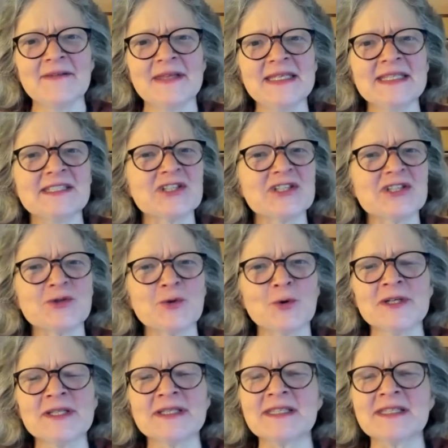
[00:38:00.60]
these
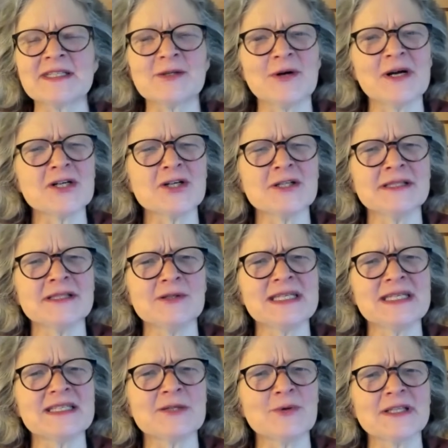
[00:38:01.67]
distorted,
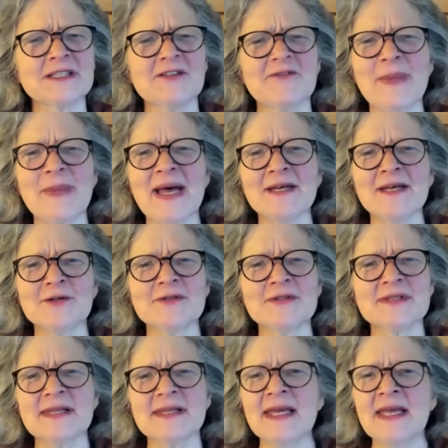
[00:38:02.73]
destructive
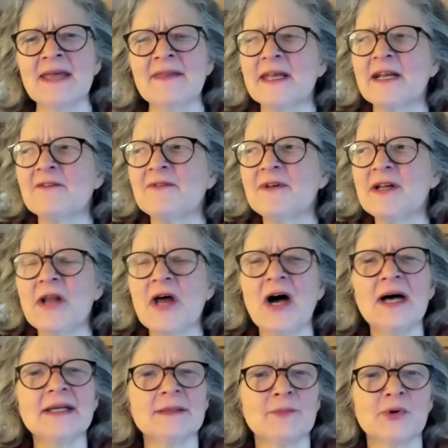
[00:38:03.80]
patterns that have
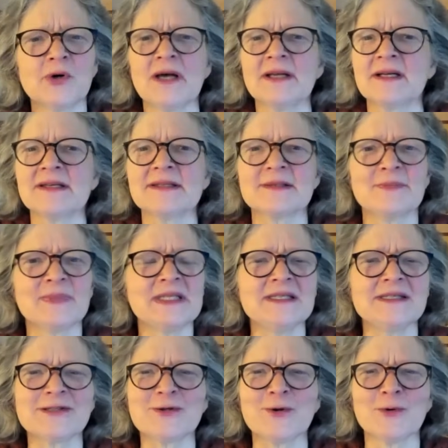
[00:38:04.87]
not brought us
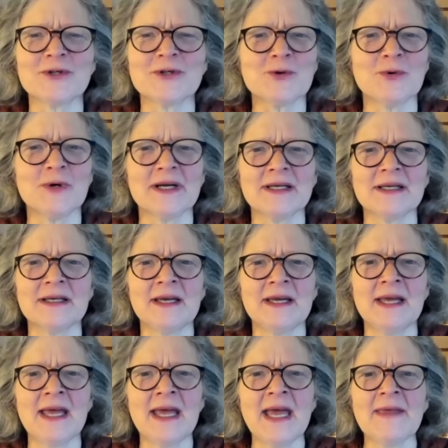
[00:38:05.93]
peace or joy,
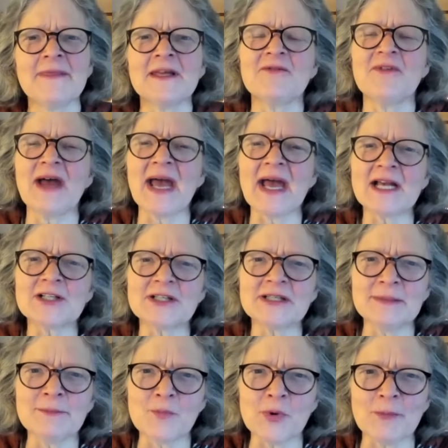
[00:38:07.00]
that have
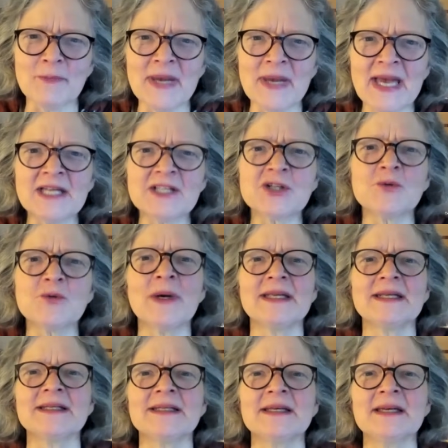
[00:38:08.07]
actually
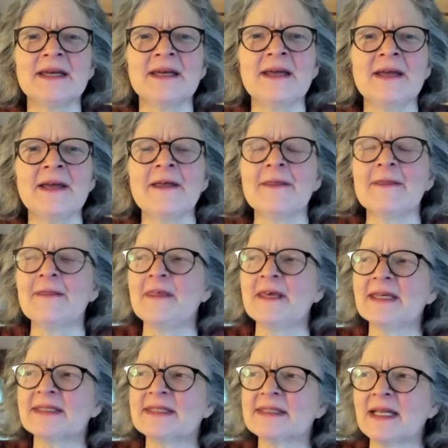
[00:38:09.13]
perpetuated
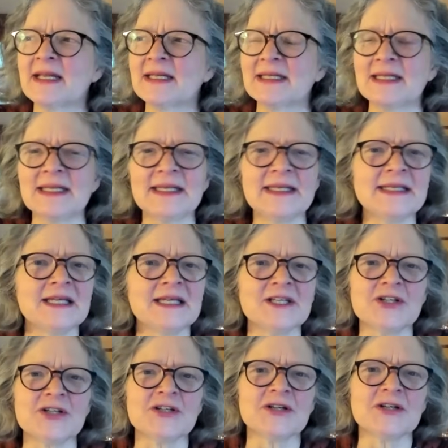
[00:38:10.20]
this
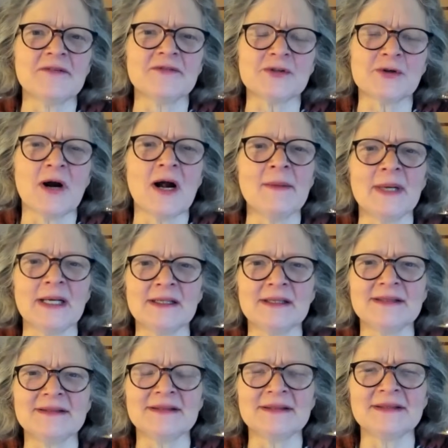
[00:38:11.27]
lineage of trauma
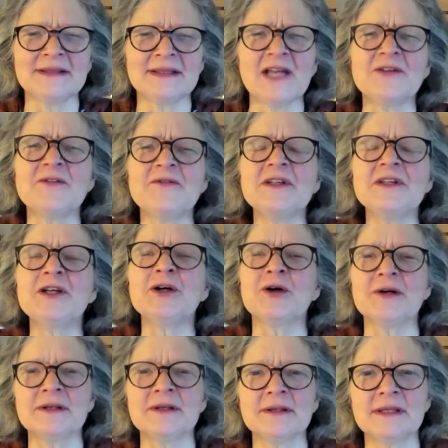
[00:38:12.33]
and
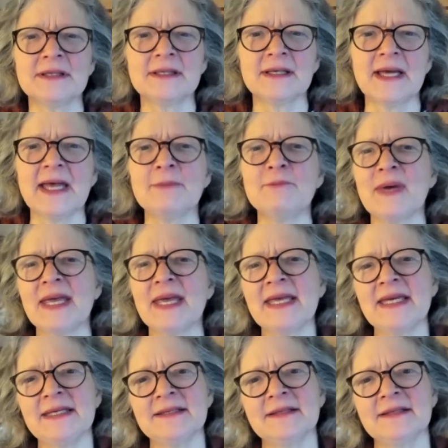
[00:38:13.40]
fear and
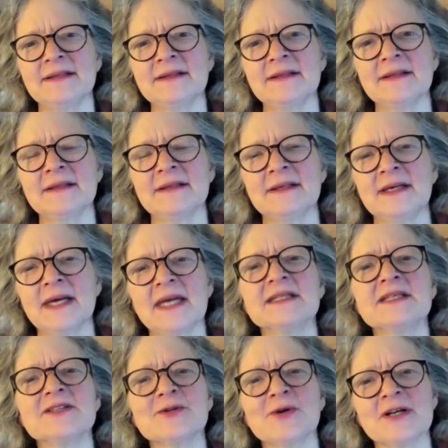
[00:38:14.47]
pain and
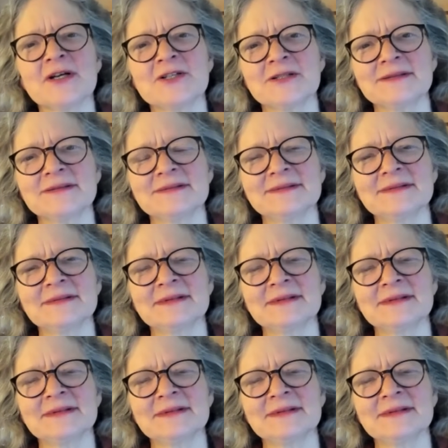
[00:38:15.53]
destruction.